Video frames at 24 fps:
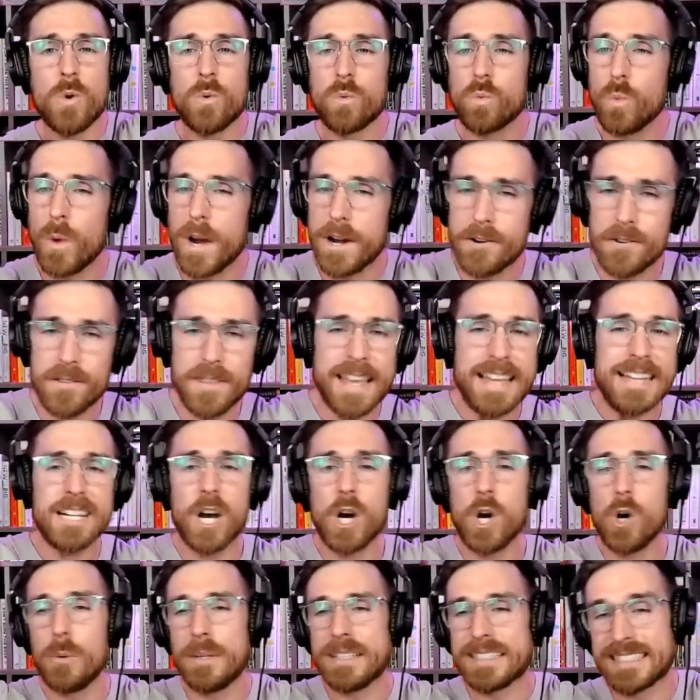where they
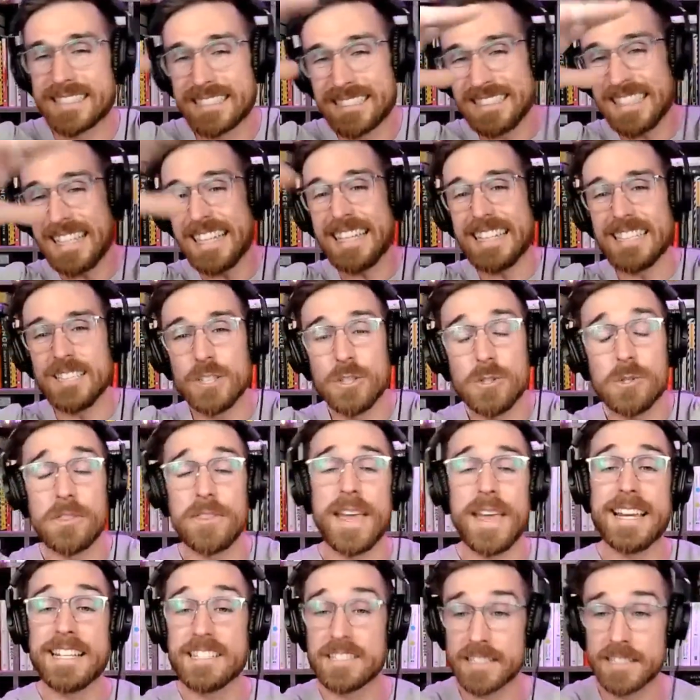go and seeing new
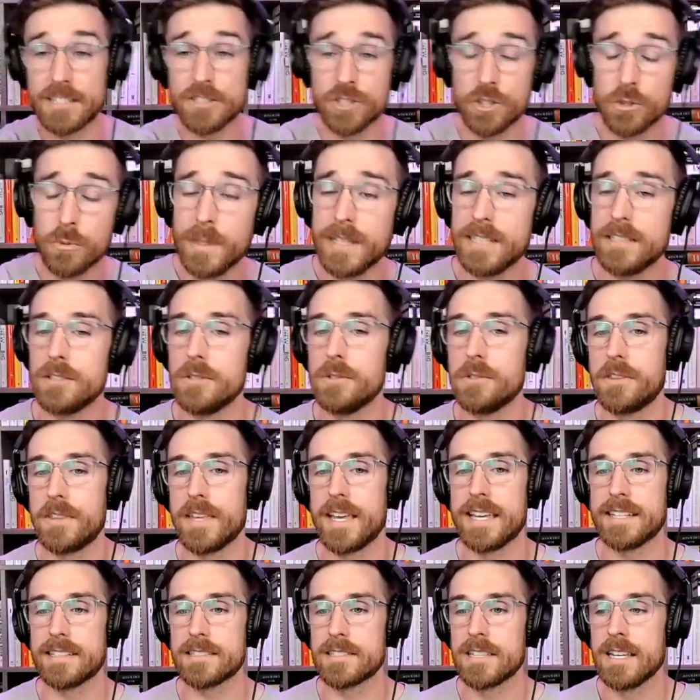things and doing new
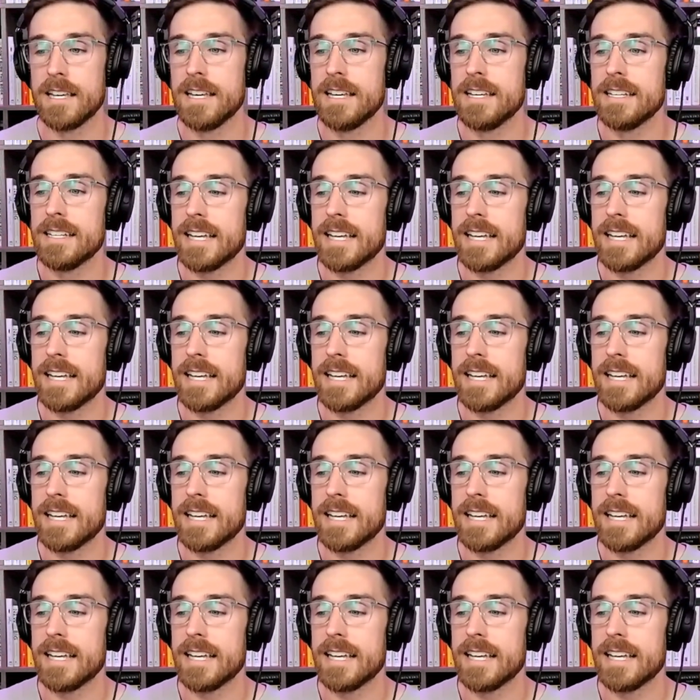things.